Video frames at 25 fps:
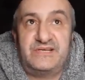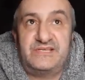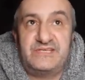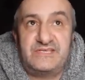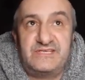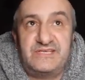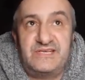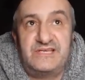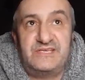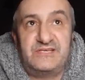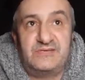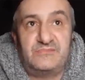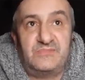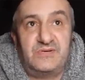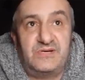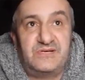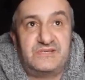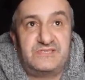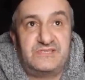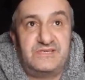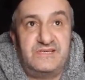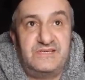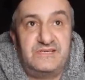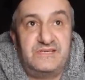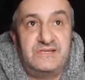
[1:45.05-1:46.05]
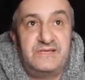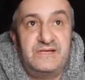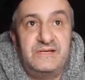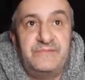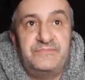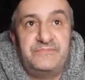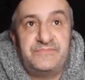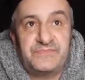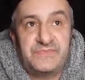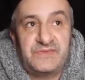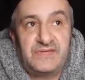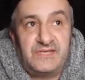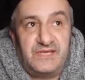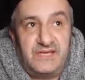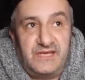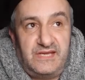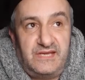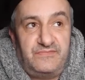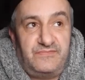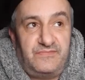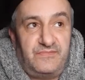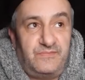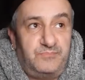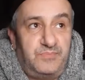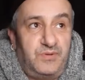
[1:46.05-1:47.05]
And Sandor Martin,
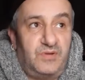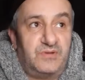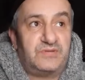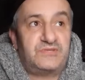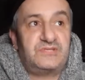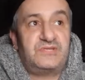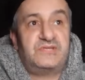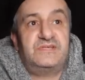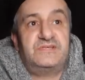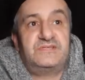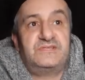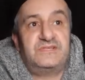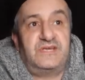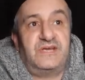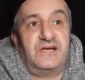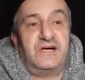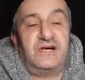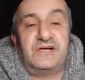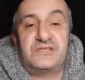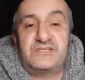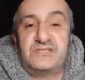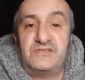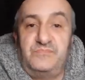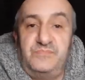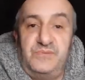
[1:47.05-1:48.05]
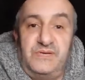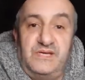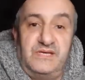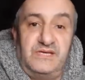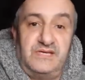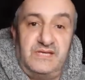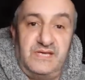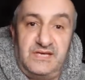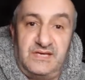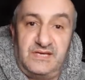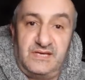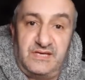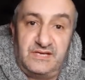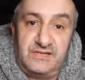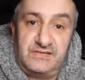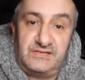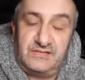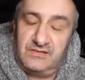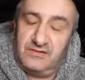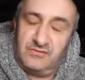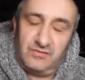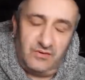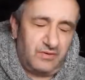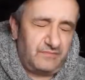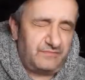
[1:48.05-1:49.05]
if boxing is the art of being hit and
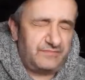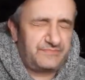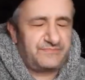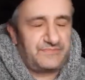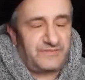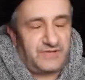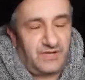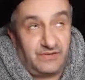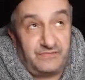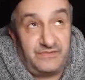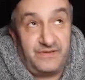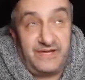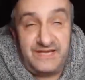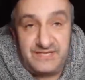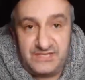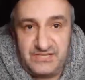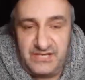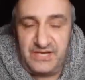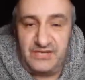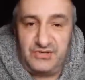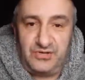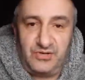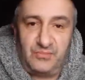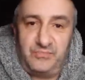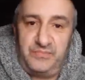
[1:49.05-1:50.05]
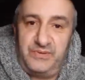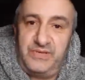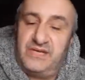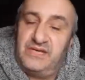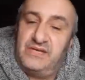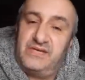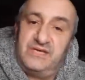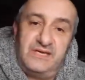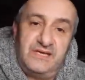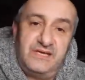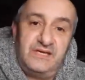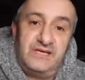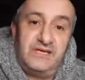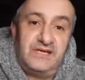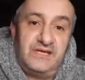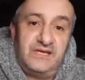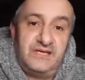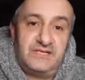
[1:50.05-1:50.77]
of hitting and not being hit,